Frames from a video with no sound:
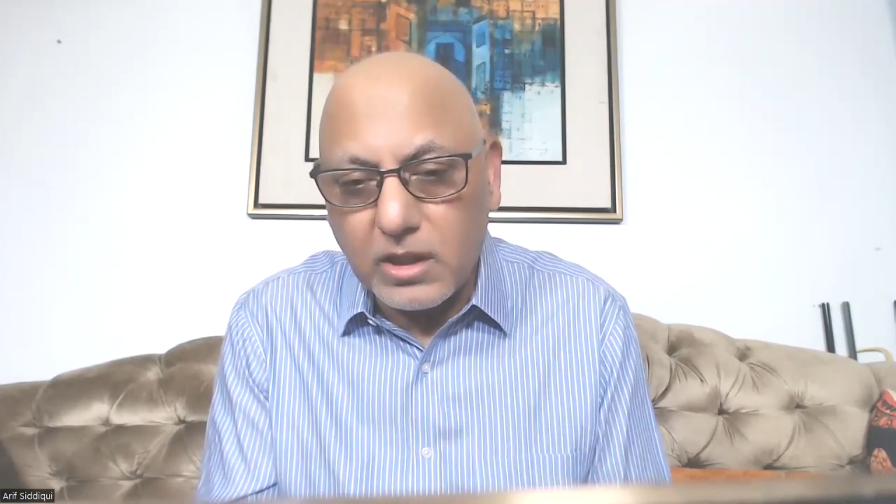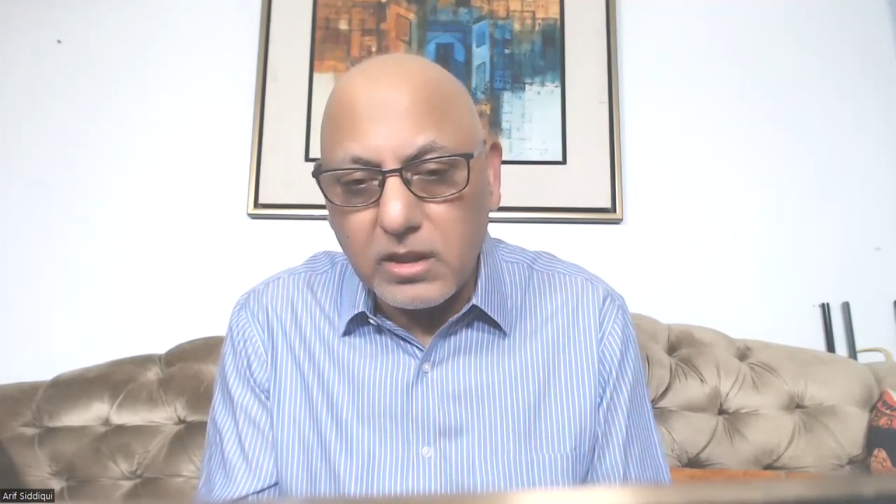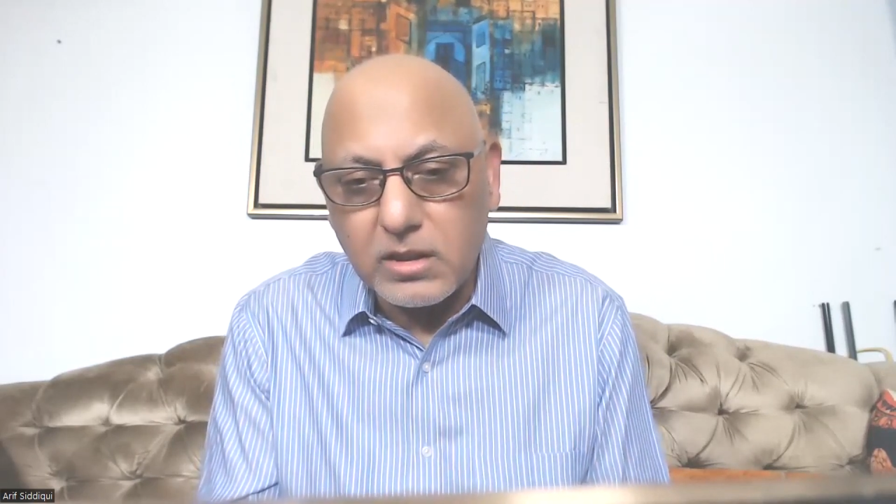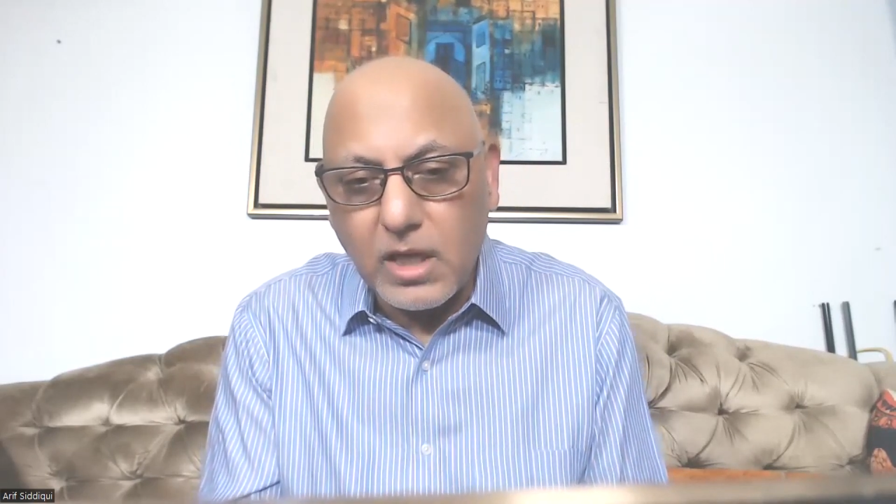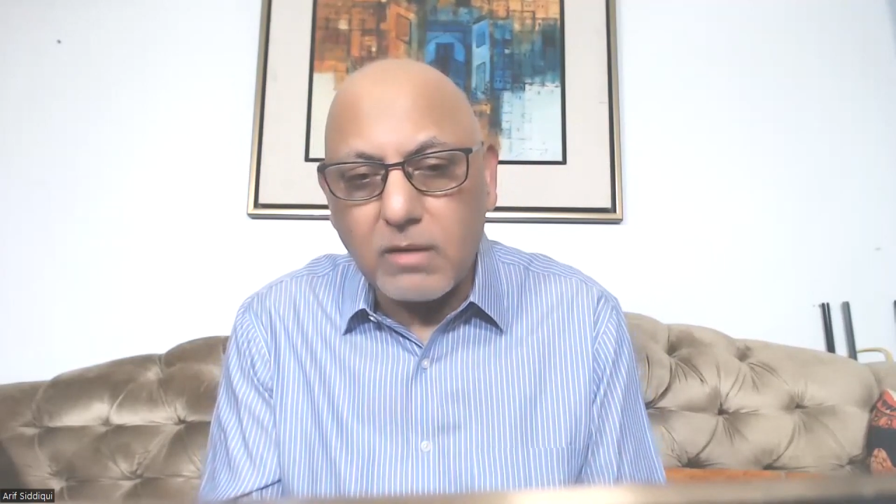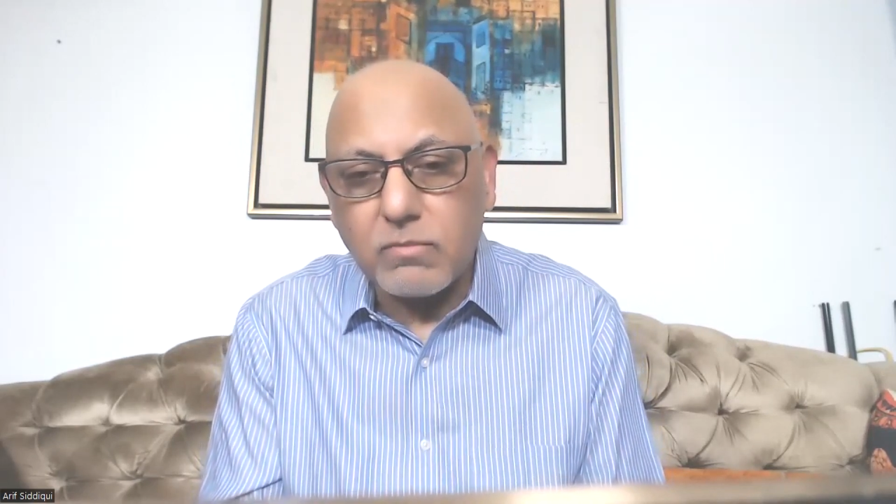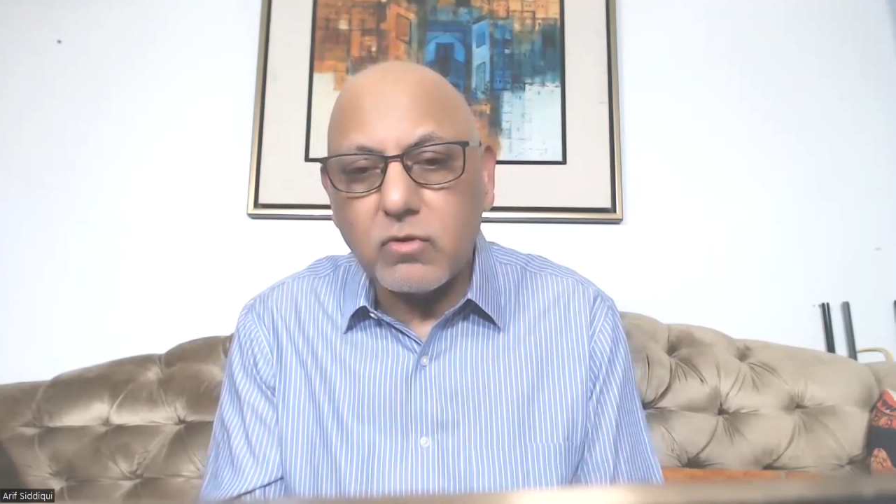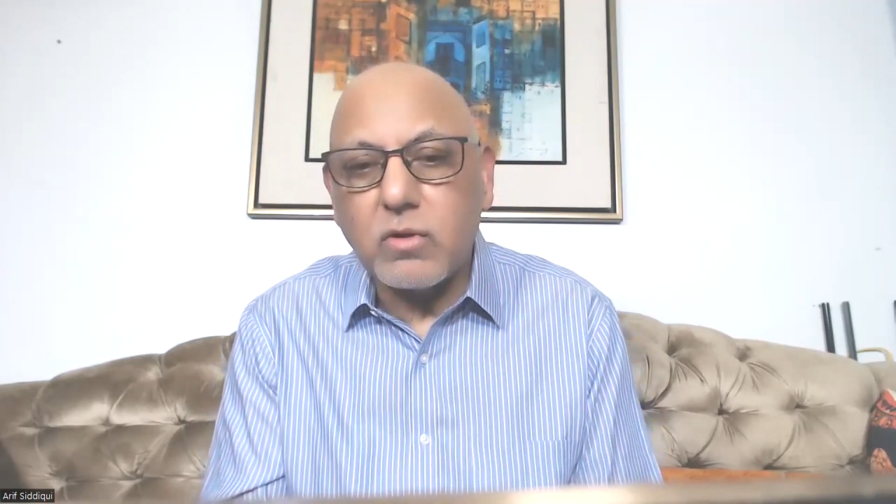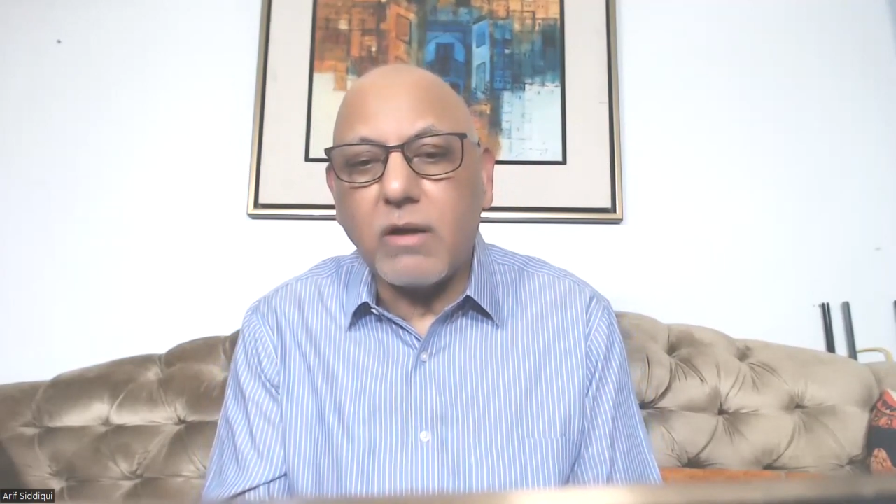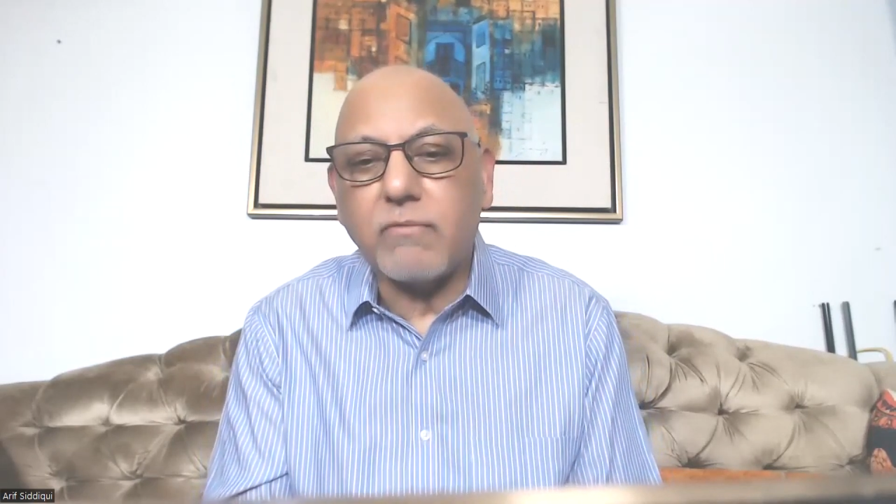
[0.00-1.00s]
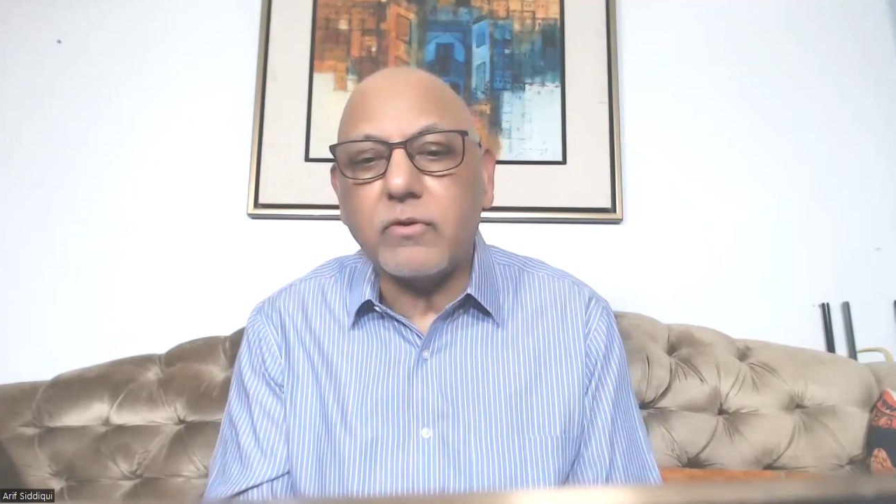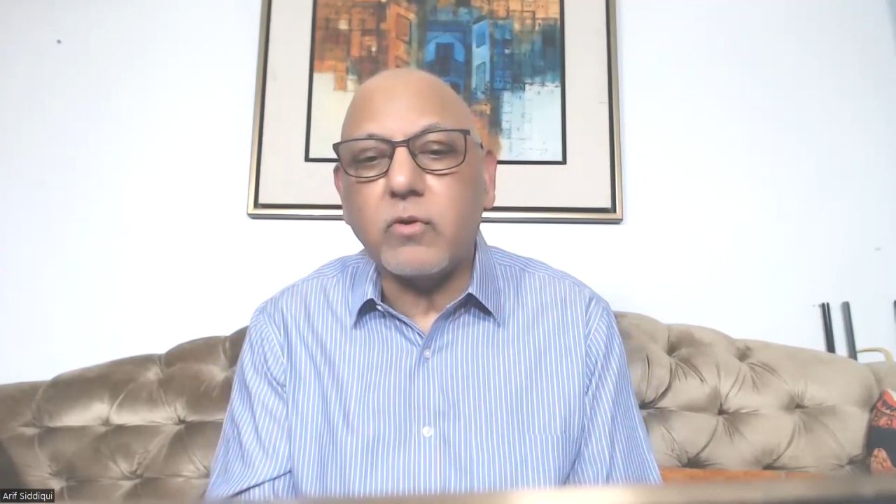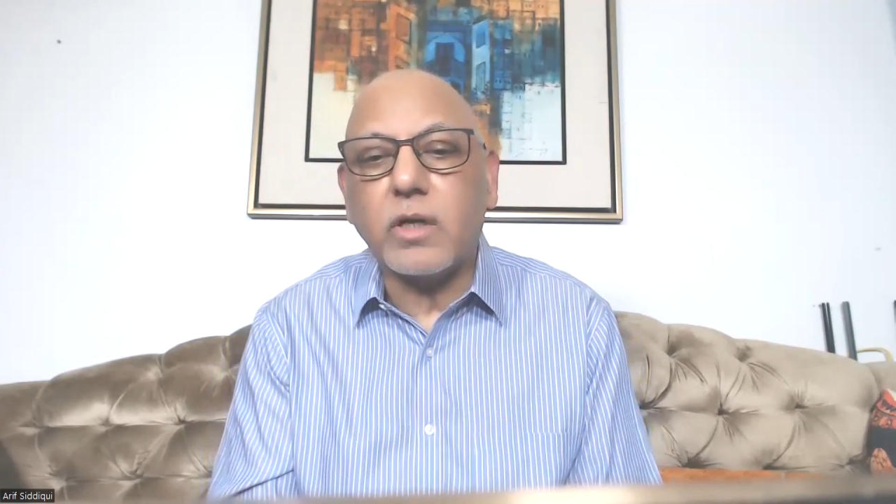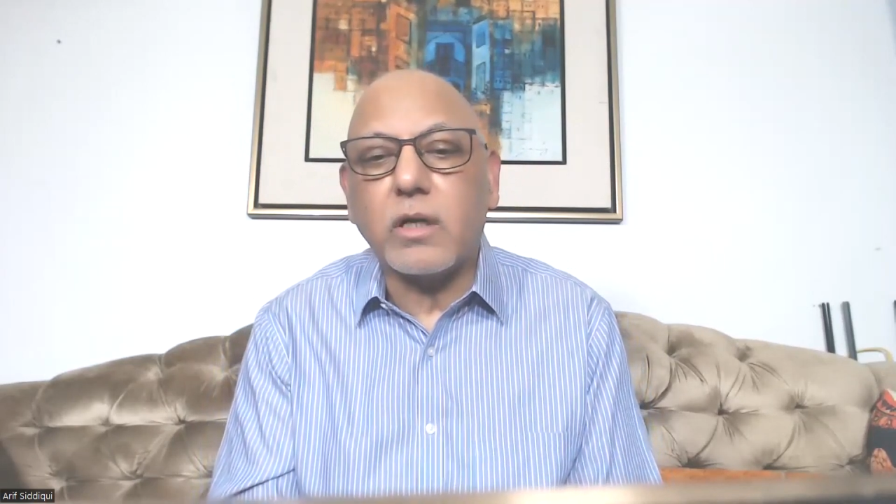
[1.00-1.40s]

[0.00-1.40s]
three time your